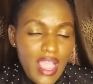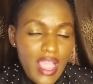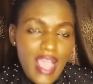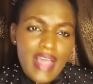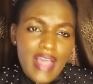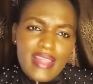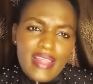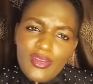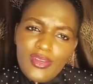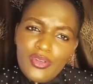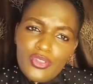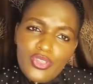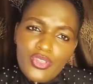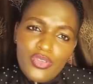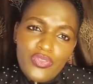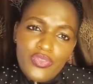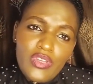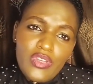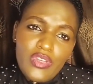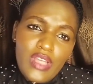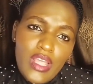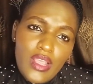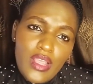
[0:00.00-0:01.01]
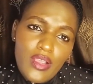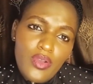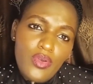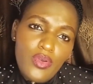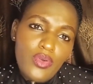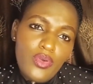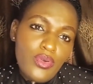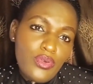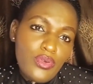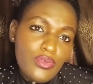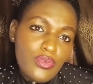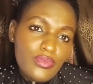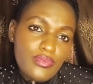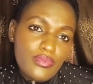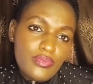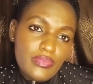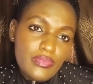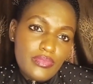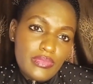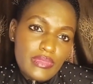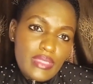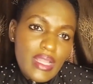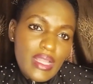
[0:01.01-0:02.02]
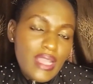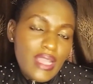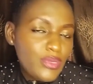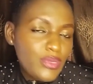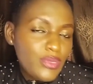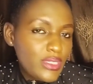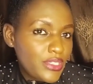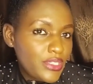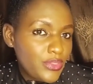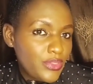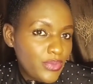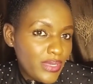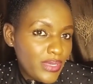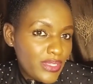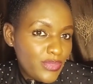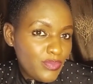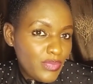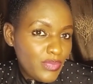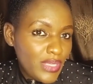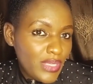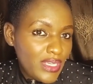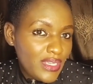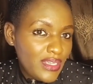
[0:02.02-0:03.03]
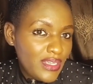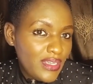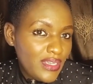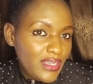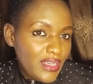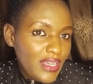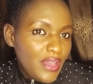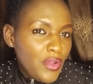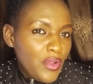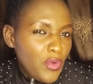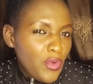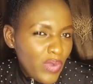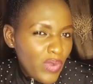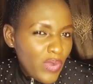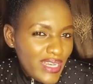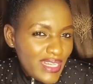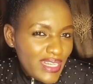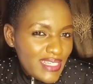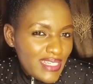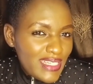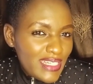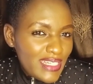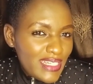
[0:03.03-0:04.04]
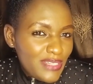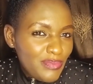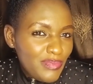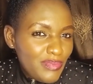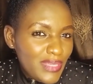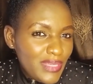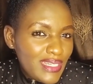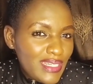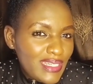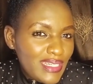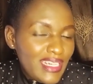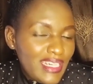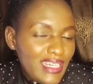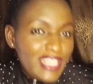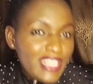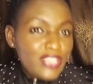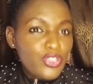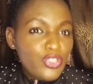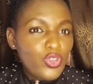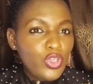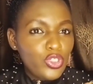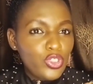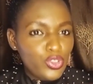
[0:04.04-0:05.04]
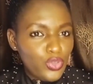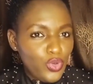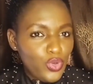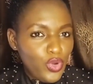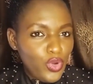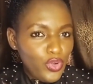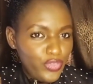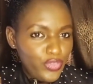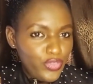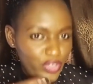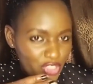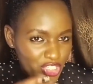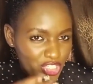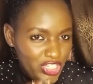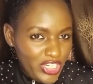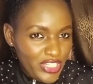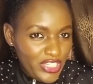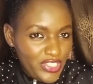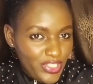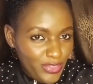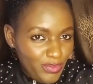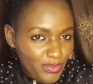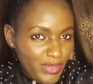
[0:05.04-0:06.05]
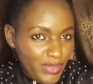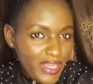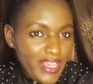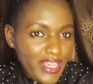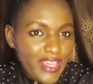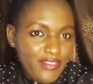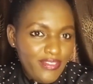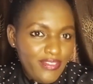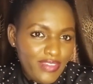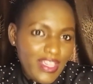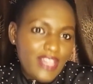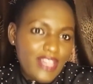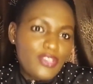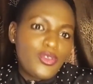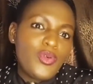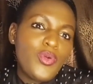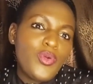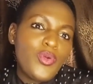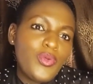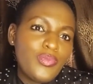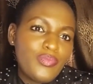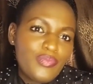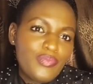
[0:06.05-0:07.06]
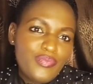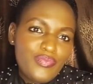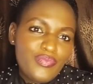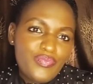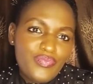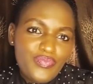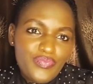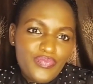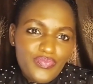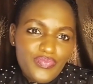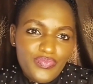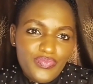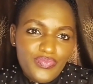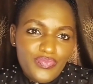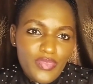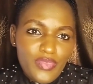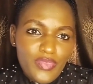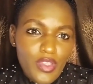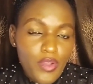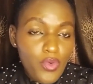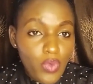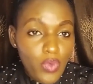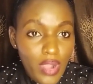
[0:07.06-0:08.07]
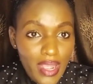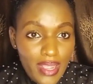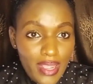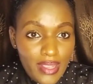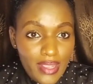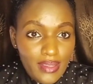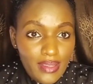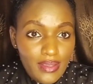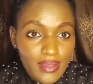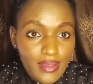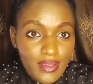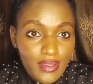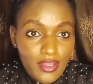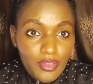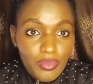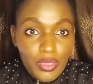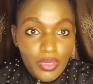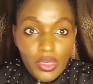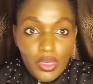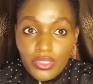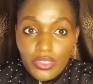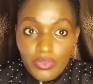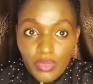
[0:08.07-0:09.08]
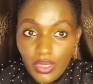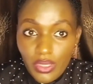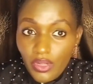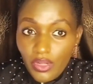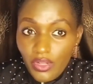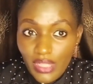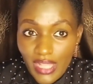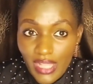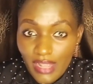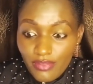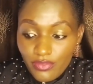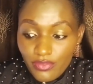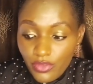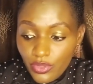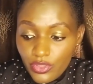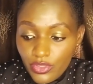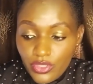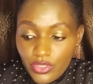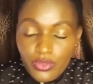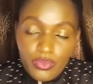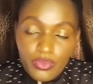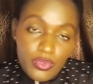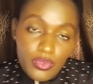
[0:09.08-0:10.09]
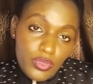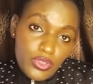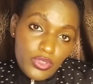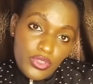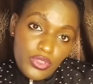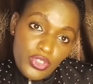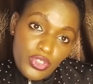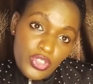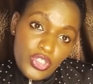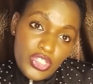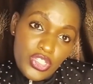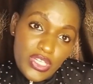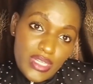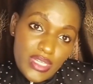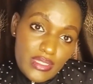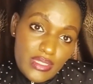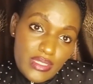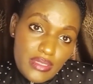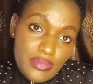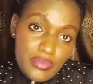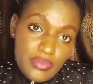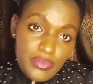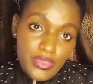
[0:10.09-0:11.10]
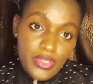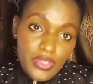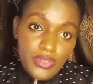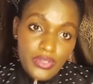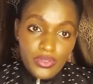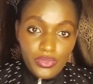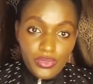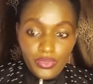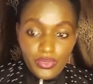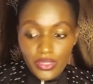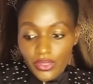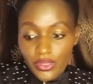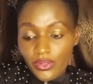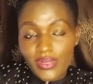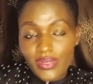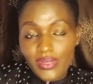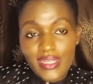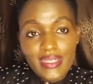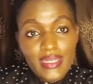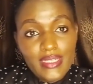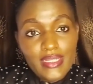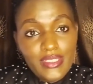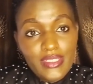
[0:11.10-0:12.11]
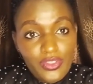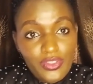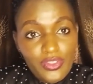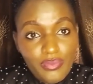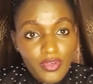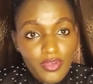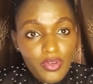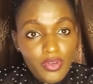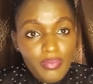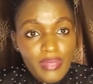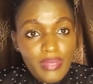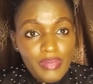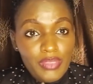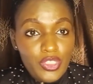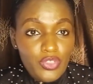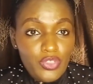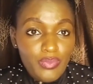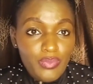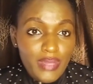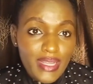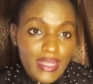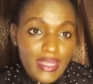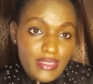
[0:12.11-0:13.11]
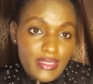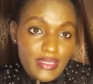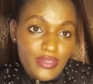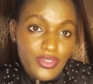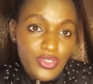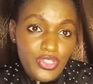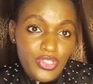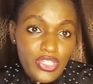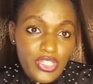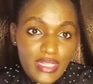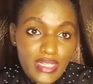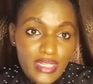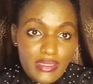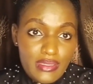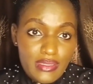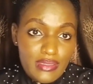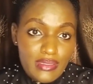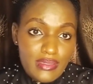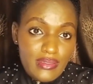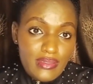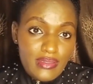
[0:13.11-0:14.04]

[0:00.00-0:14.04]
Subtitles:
And they also feel like, oh, I wish it was me. What does that mean? It's going to call for change in behavior at home. Why? Because we all have those new shirts. We all want daddy or mommy to buy us new shirts.